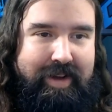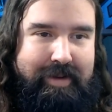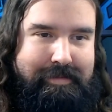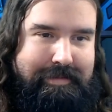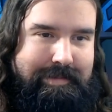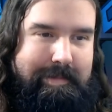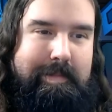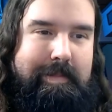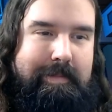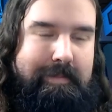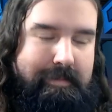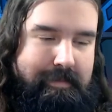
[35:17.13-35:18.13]

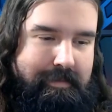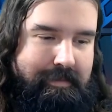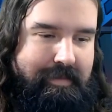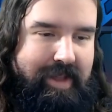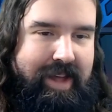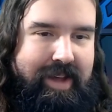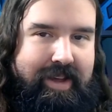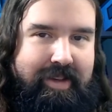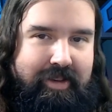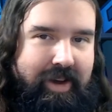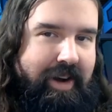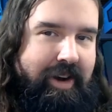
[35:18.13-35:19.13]

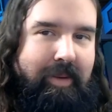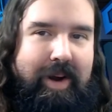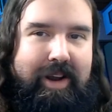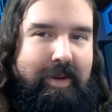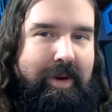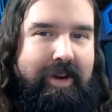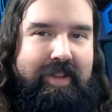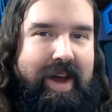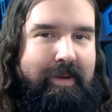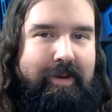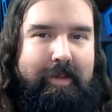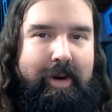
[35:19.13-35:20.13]
so I don't know where you heard
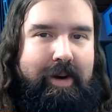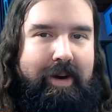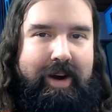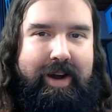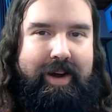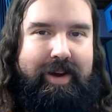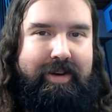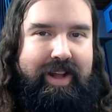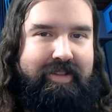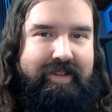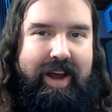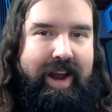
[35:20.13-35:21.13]
that rumor. Uh,
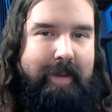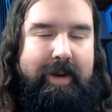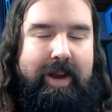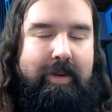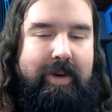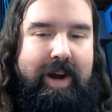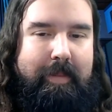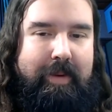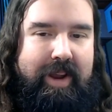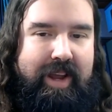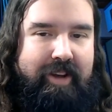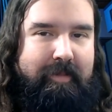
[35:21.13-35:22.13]
that's not happening. We're not
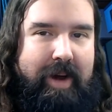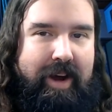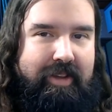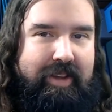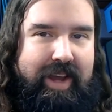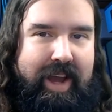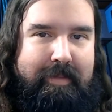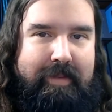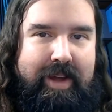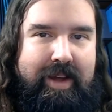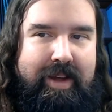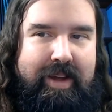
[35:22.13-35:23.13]
putting X Pac in the game.
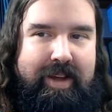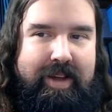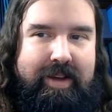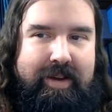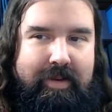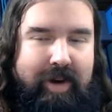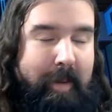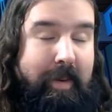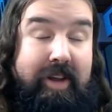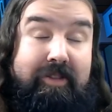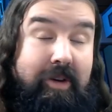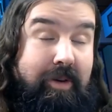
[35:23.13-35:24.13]
We're not
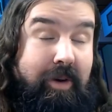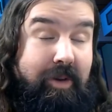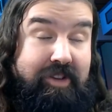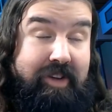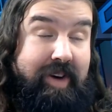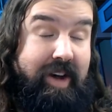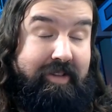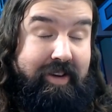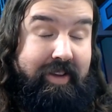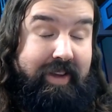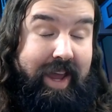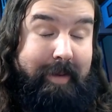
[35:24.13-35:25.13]
putting Stone Cold Steve
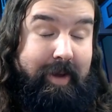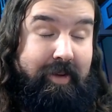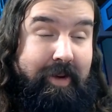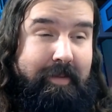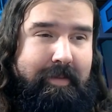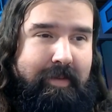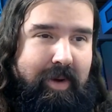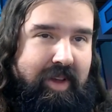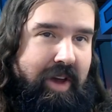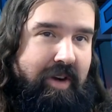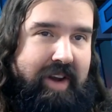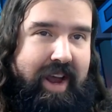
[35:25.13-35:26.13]
Austin in the game either, or
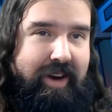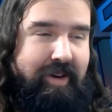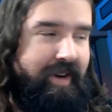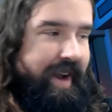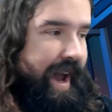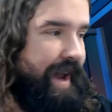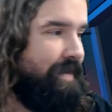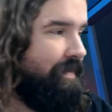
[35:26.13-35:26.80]
The Undertaker or Kane.